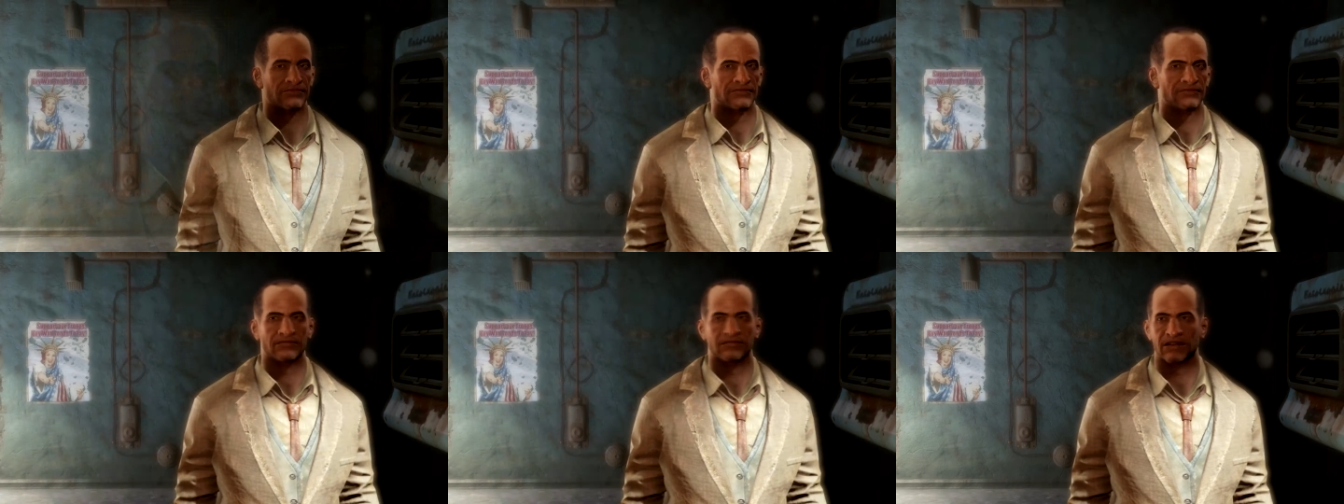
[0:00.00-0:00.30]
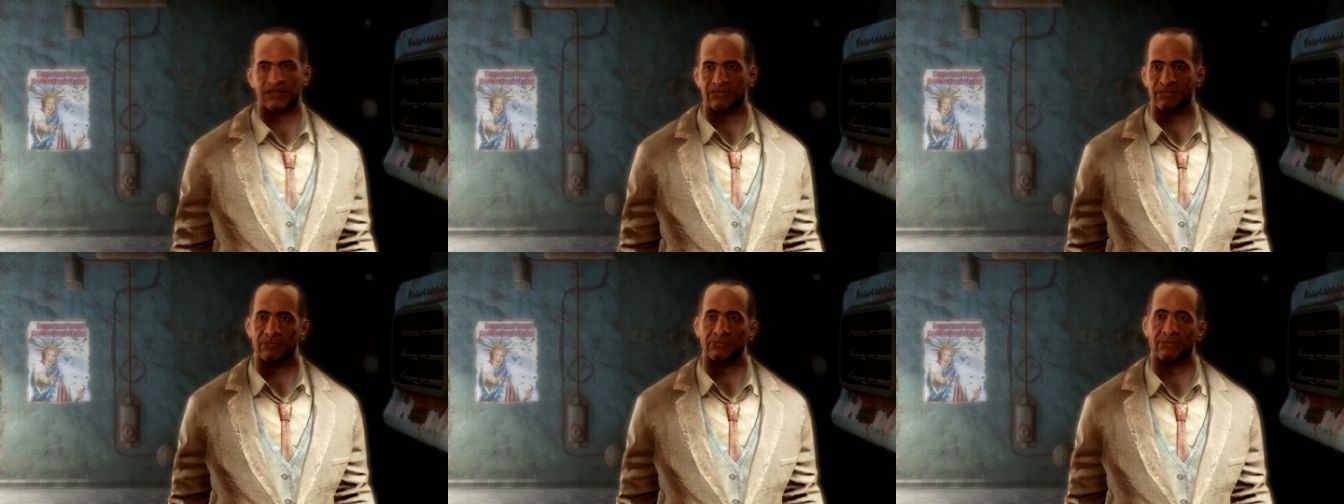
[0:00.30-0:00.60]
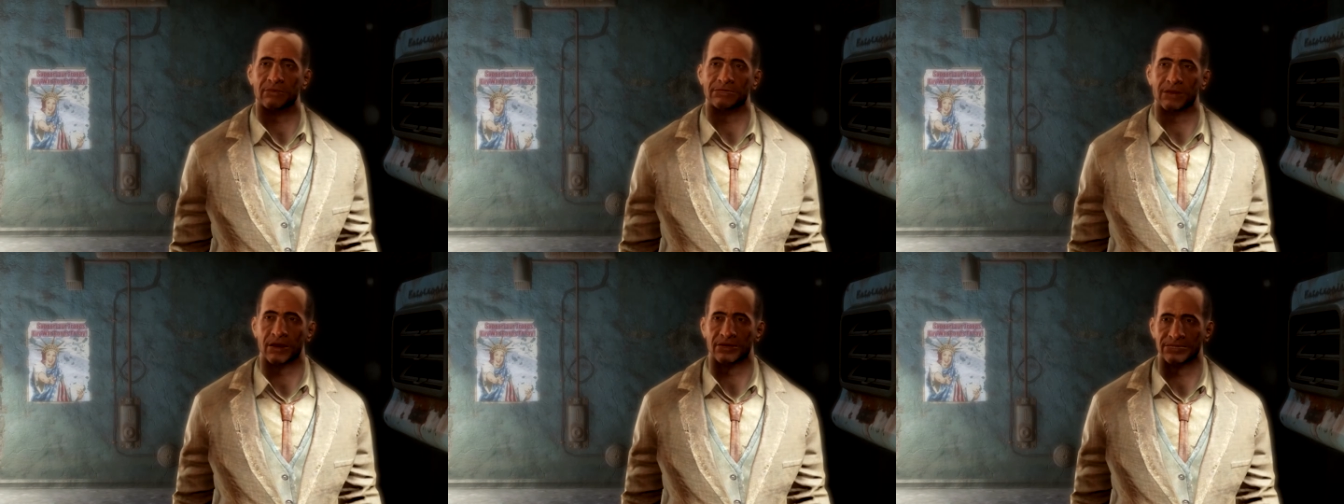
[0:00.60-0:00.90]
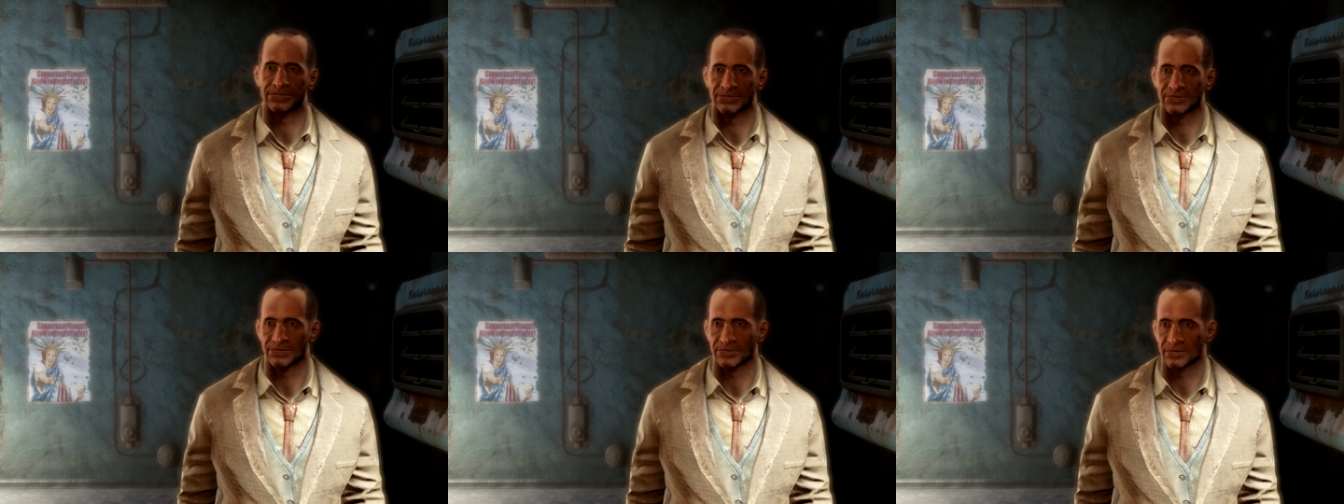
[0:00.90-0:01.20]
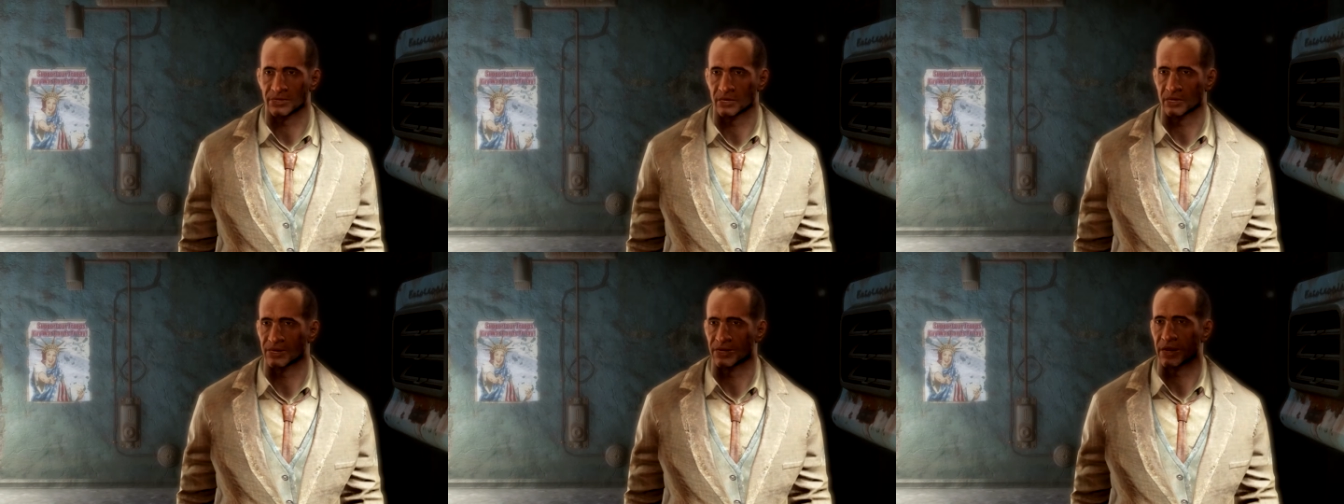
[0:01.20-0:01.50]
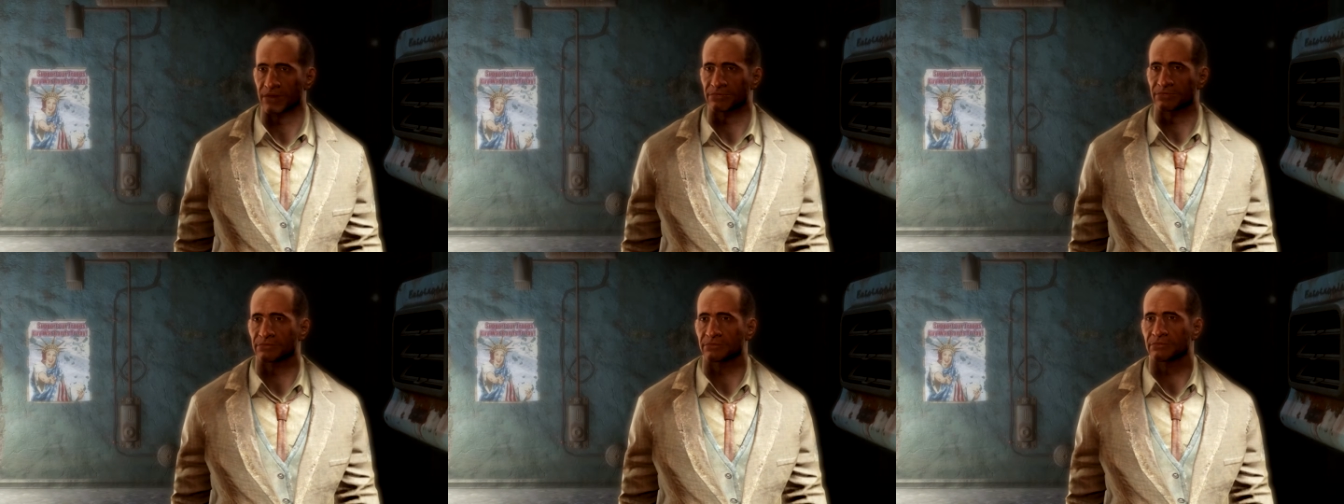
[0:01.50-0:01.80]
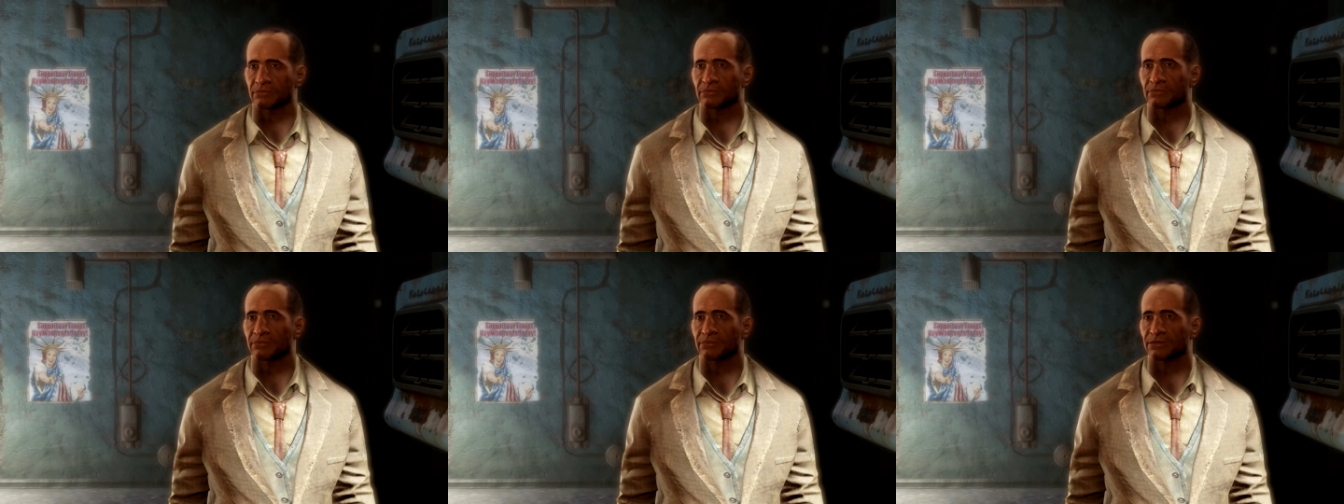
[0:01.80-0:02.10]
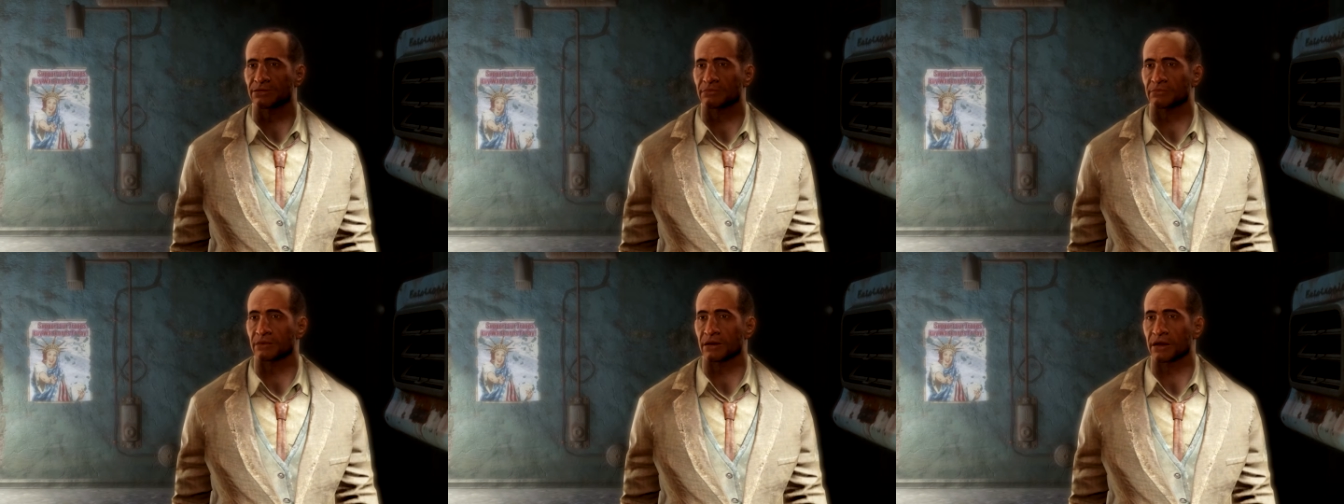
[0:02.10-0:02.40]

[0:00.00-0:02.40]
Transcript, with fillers: we're doing. Vadim isn't serious. he